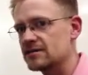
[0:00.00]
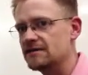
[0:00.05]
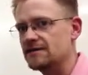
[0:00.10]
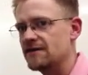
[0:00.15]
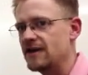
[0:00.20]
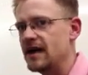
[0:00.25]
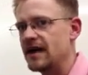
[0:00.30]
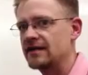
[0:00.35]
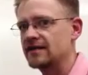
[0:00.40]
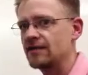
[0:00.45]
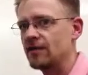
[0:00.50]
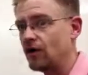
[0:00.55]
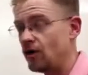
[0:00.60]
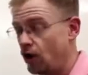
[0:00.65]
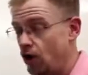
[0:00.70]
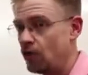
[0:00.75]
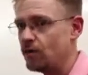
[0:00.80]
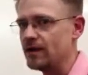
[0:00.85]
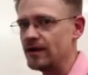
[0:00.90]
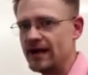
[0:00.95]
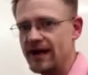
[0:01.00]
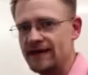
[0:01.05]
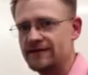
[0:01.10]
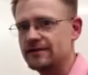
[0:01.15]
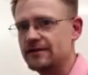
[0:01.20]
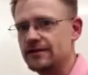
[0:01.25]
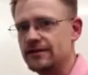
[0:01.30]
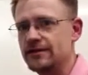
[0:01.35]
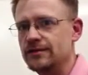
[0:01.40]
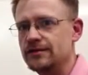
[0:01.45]
In fact, all we
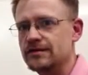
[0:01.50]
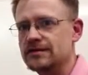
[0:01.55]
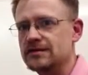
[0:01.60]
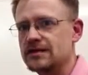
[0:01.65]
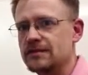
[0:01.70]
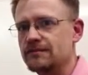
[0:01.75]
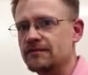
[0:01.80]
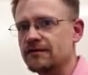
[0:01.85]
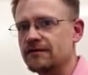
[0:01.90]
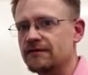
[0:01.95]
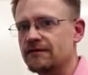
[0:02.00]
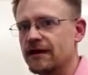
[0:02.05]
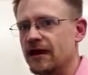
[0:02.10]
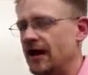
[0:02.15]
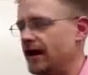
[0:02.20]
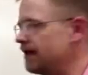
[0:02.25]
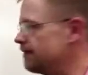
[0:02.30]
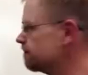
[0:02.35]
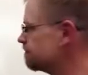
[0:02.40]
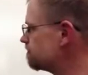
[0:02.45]
have to do is simplify.